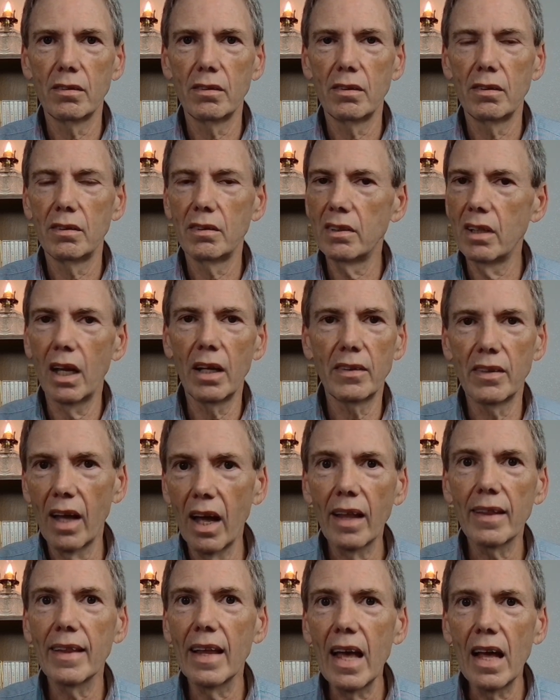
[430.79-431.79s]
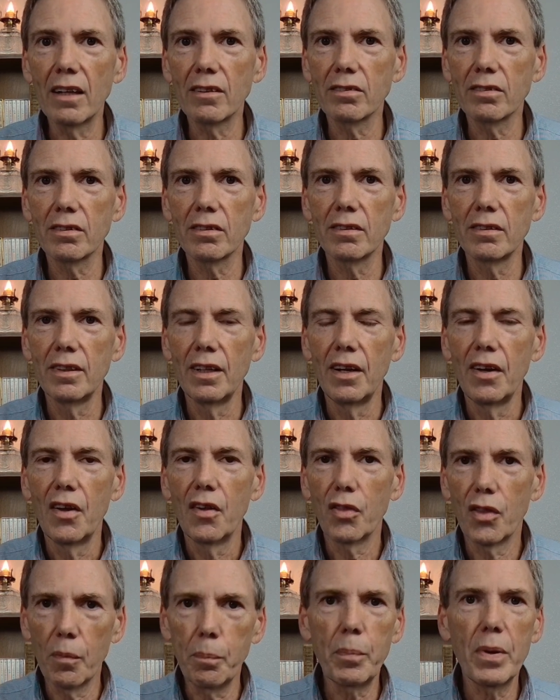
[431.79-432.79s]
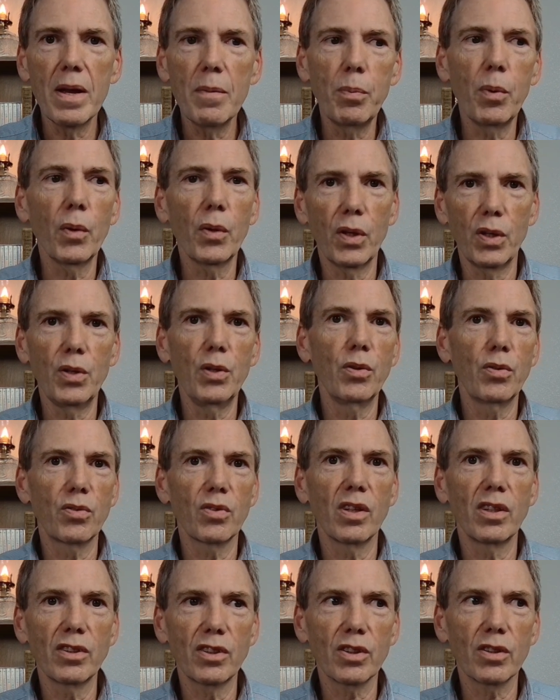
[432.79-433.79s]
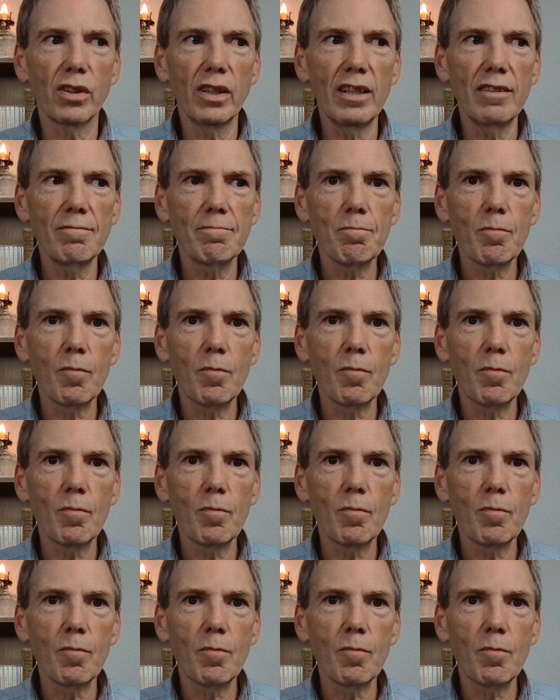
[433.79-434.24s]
not less. The people that use sunscreen